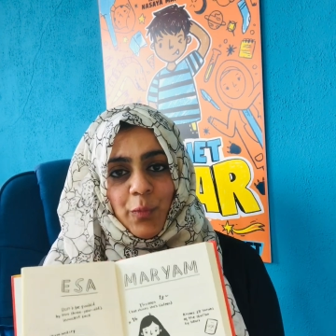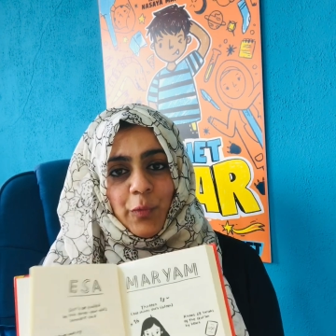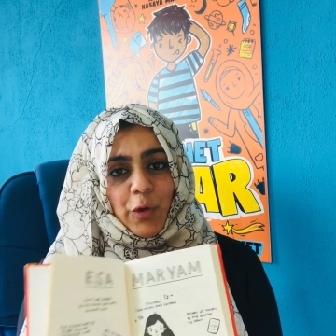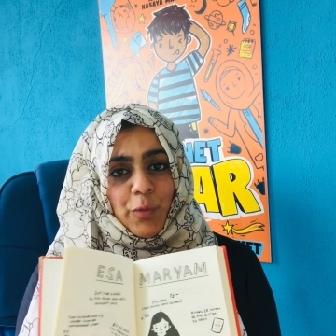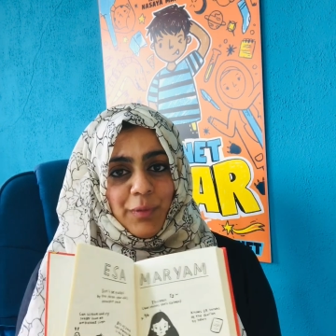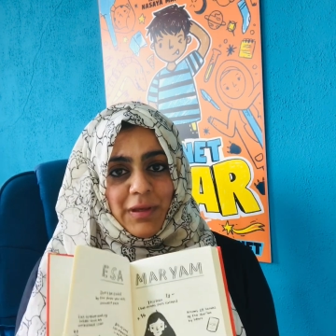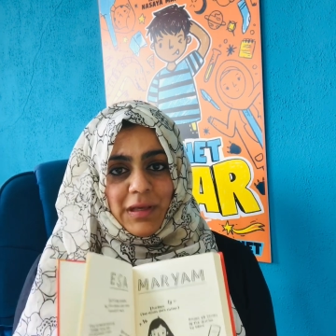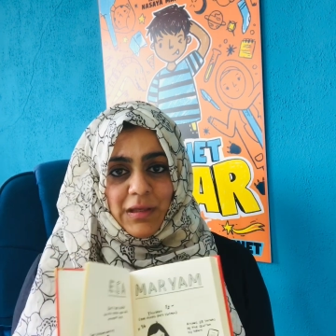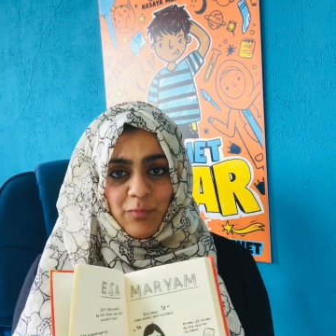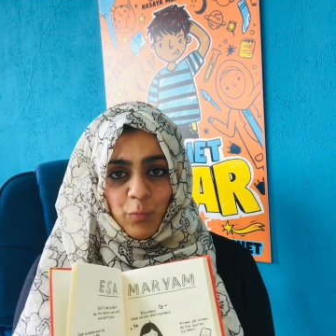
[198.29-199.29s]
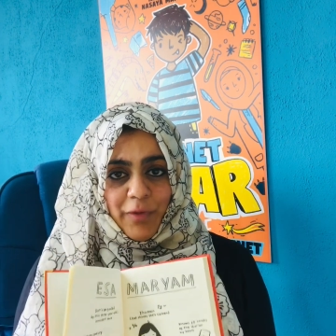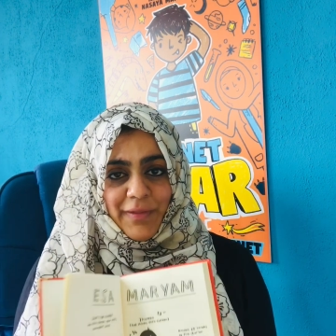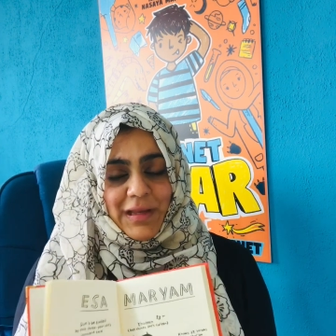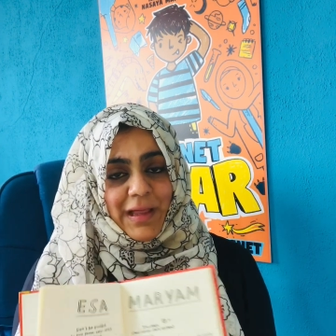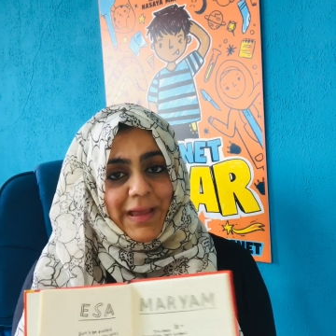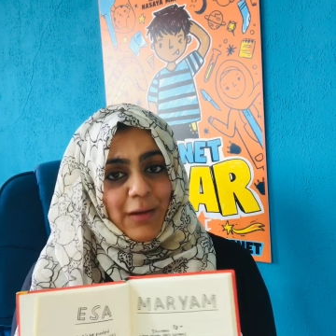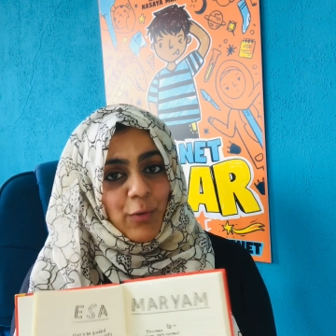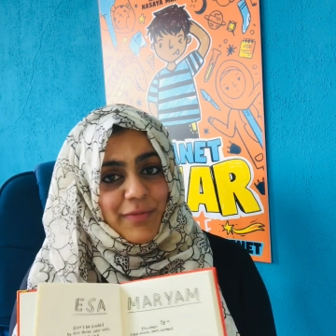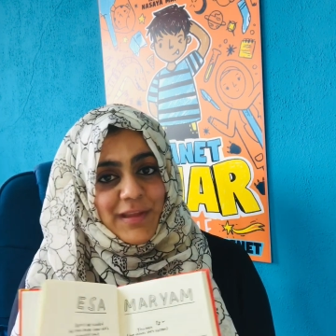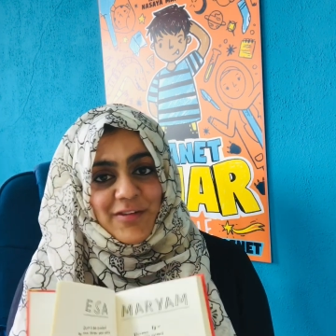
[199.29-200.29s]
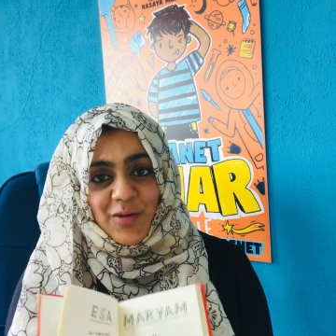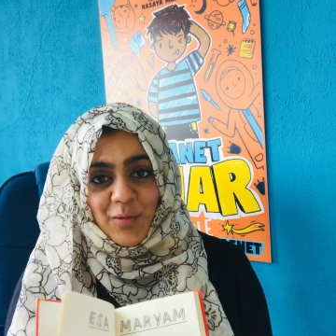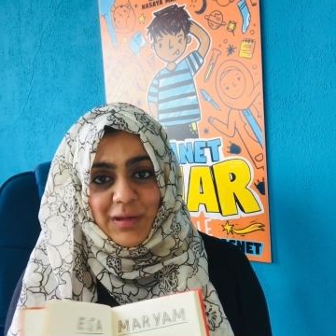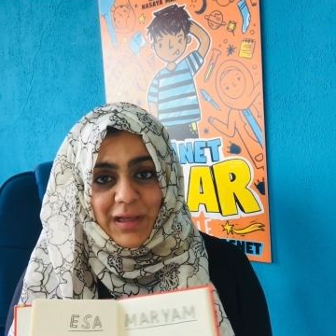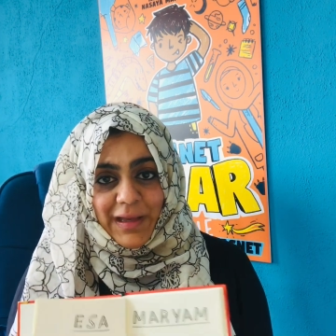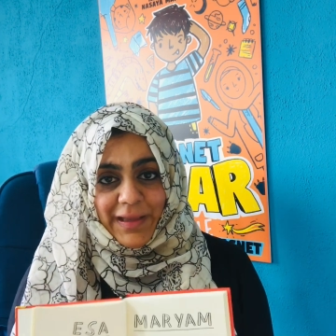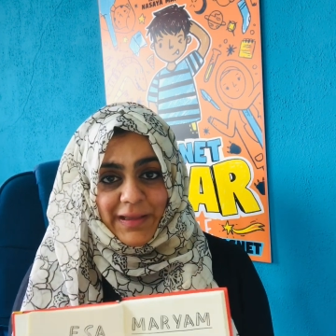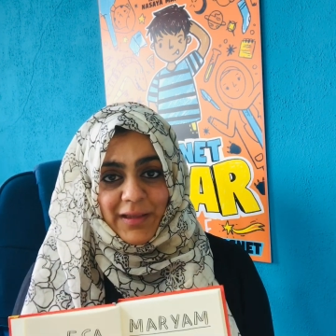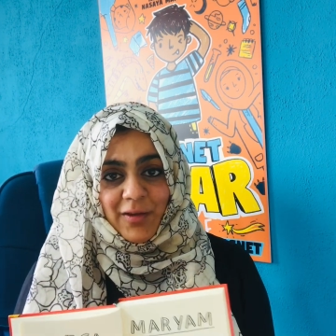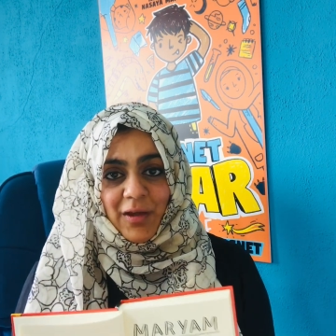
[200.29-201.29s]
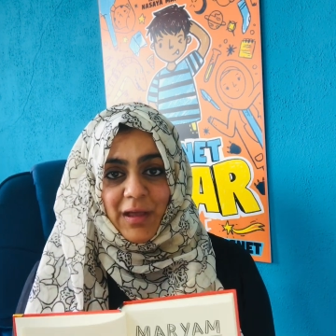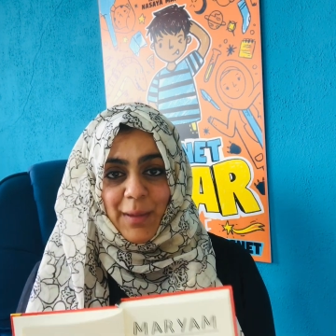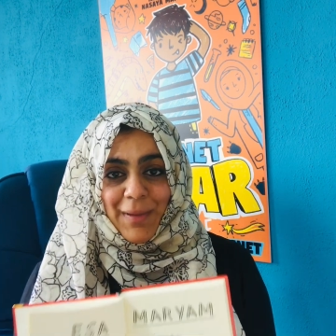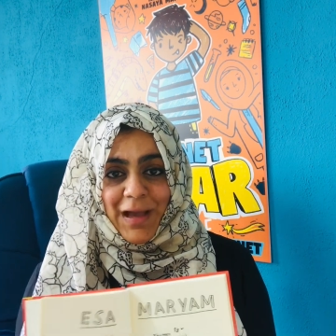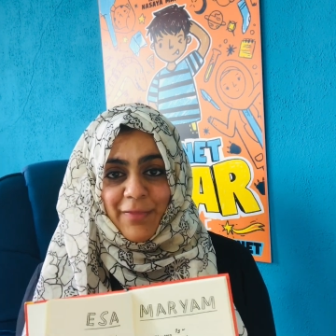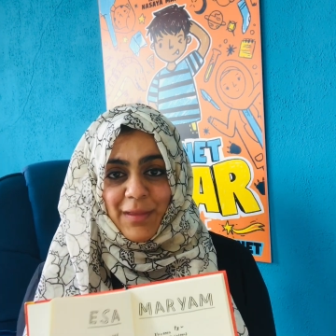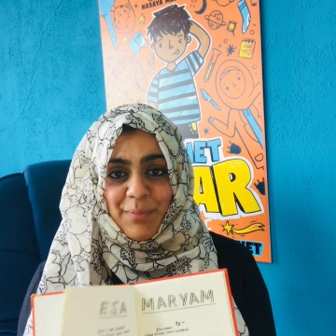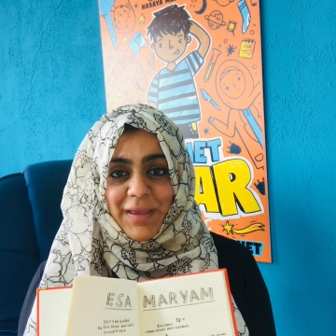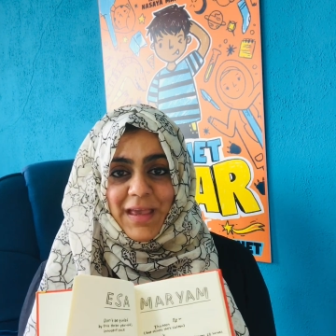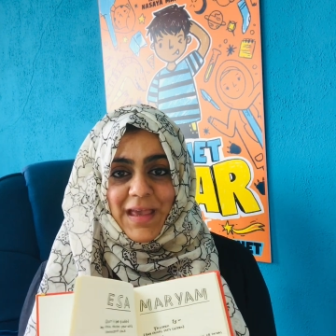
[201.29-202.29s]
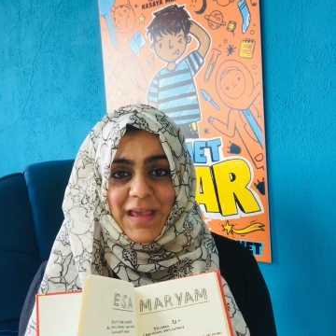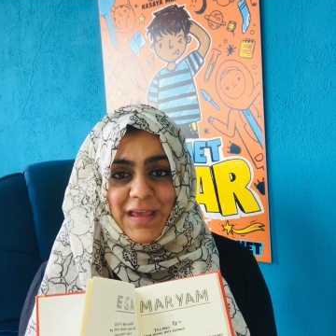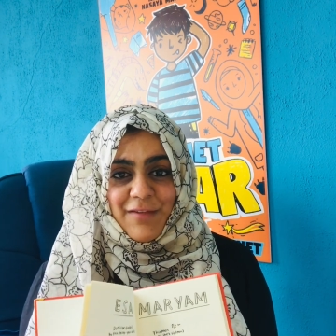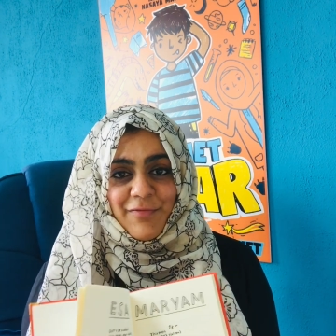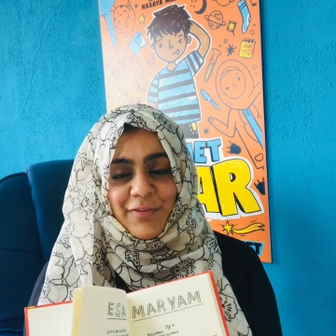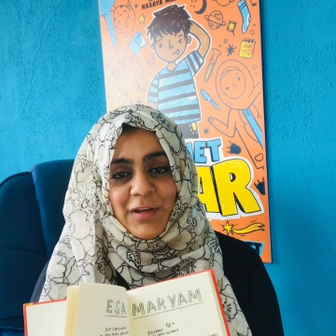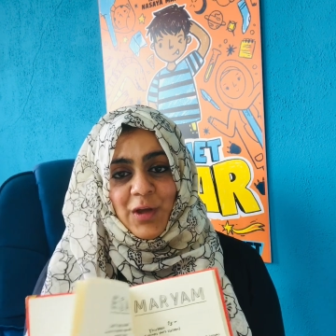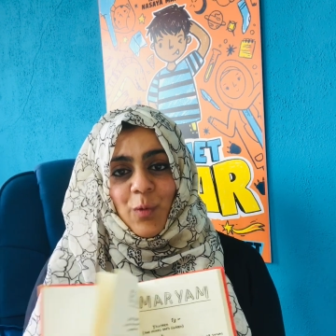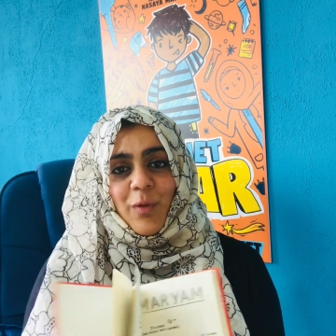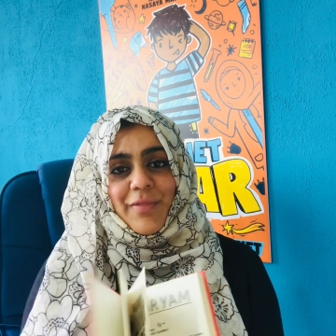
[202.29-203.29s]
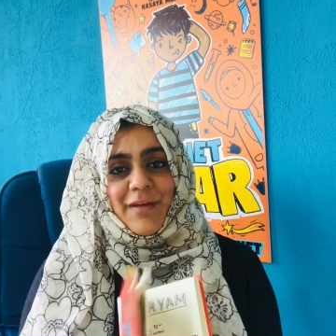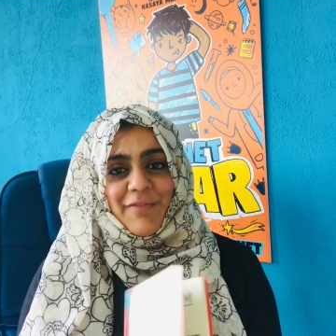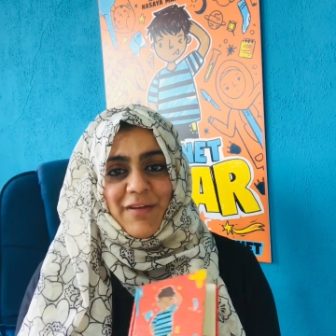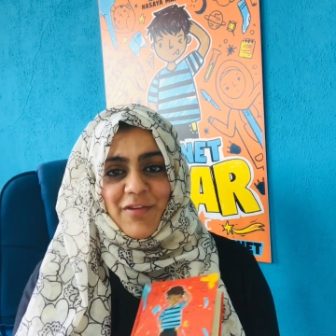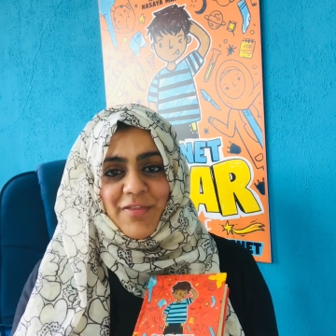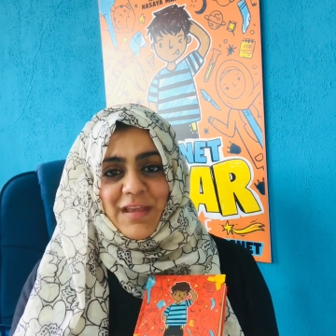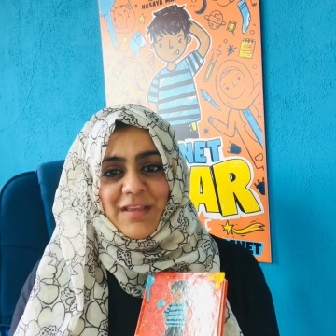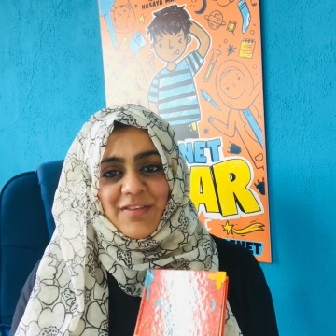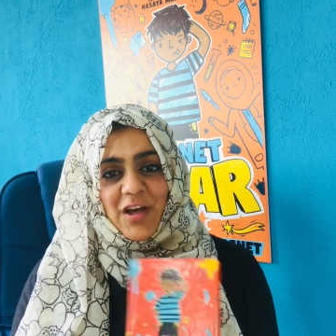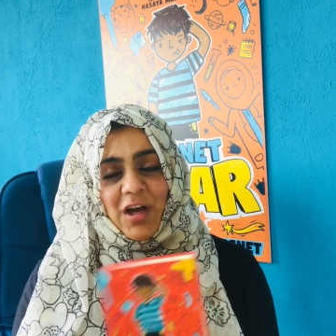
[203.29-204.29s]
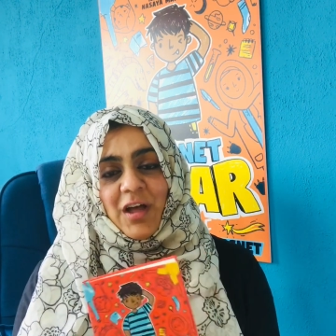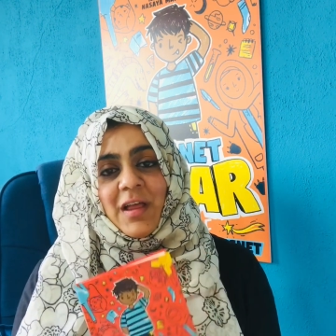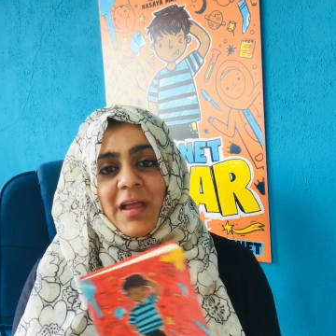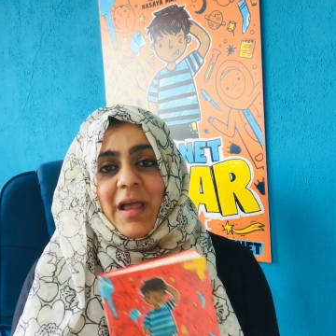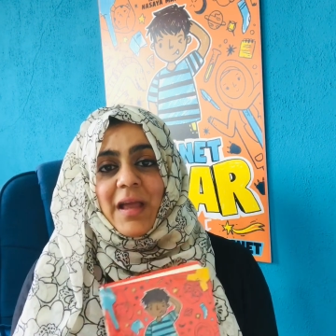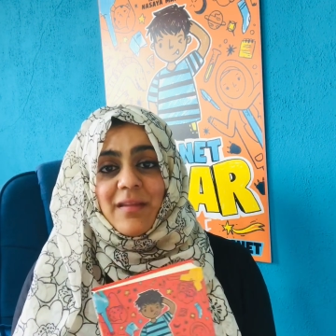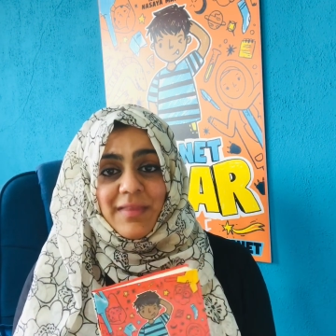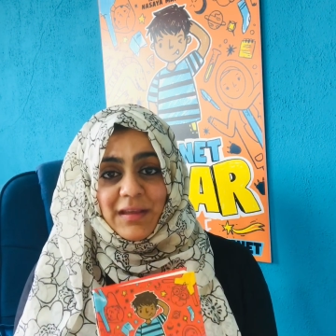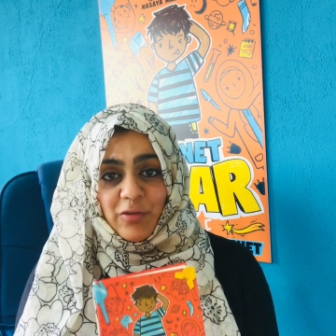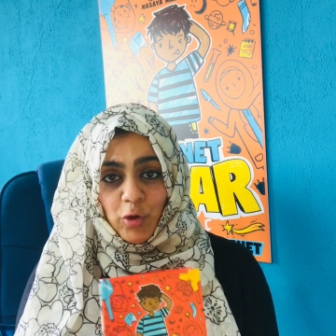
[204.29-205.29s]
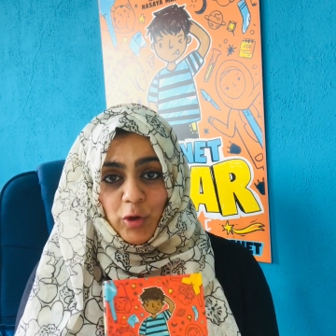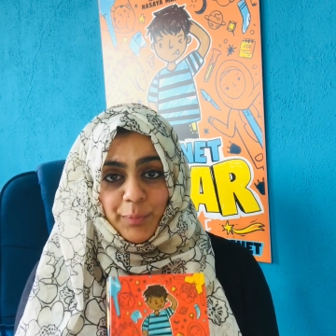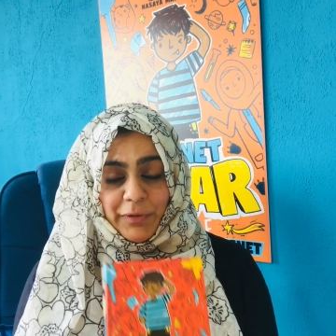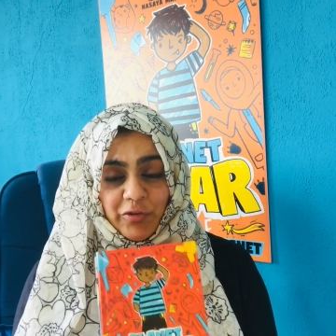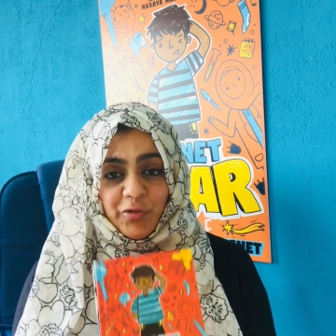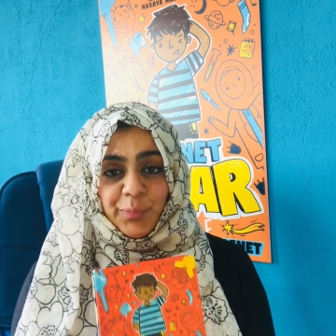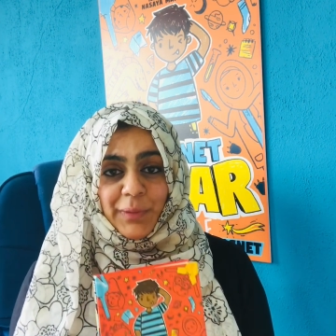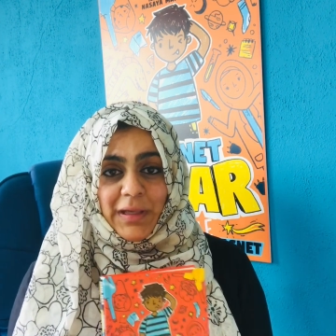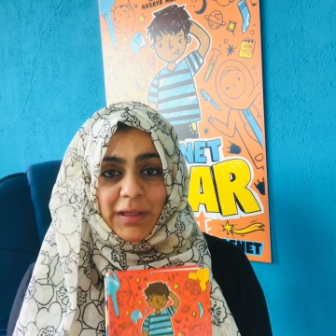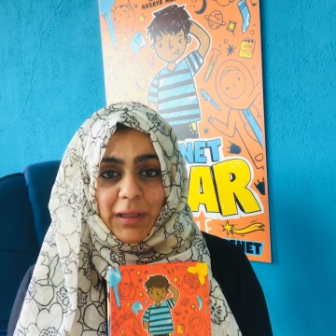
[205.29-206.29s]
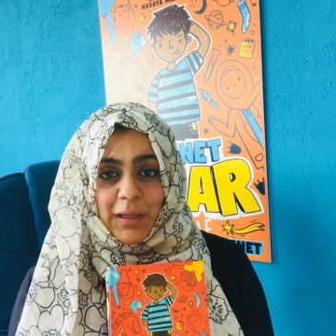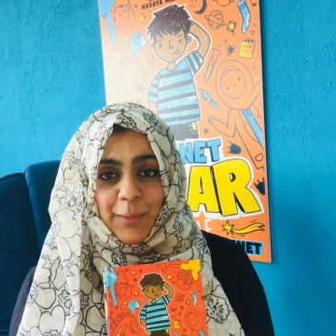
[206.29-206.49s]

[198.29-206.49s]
It could be what they like, what they don't like, how they behave, what their favorite things are, anything at all, but just make